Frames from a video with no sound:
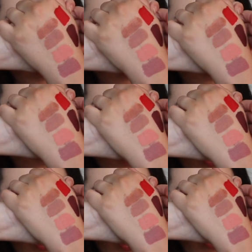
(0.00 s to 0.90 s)
doesn't zoom in
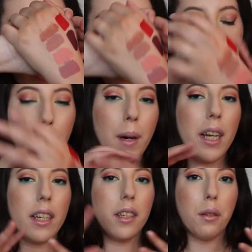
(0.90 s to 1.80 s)
on it.
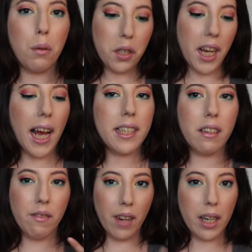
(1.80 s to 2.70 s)
But Dolce has
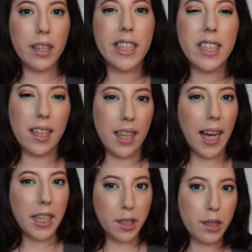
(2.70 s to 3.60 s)
a very
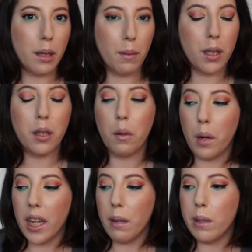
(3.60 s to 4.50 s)
slight shimmer
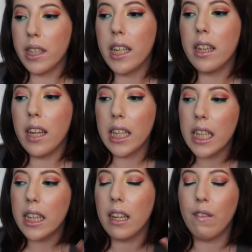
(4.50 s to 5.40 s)
to it. It was like the, I
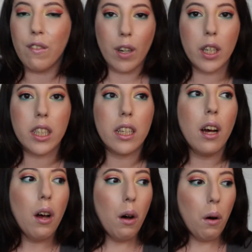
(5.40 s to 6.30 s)
think the first
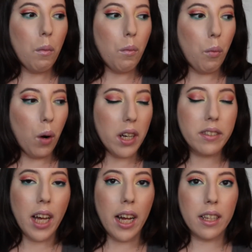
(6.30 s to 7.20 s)

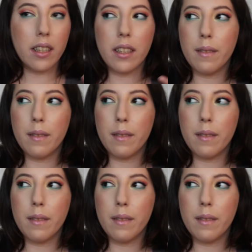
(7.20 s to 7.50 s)
one that